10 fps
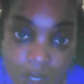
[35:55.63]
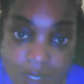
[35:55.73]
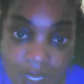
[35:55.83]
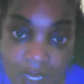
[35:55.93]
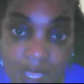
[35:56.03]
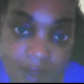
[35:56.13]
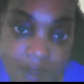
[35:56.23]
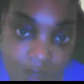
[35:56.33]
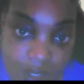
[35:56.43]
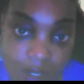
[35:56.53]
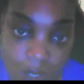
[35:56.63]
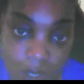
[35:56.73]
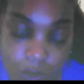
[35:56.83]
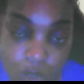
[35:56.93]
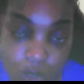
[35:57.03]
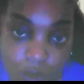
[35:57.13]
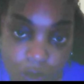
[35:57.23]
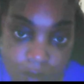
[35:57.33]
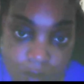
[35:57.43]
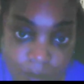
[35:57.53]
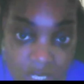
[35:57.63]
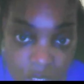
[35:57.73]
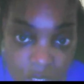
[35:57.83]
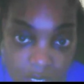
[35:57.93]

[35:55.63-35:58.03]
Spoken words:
that have the school budget.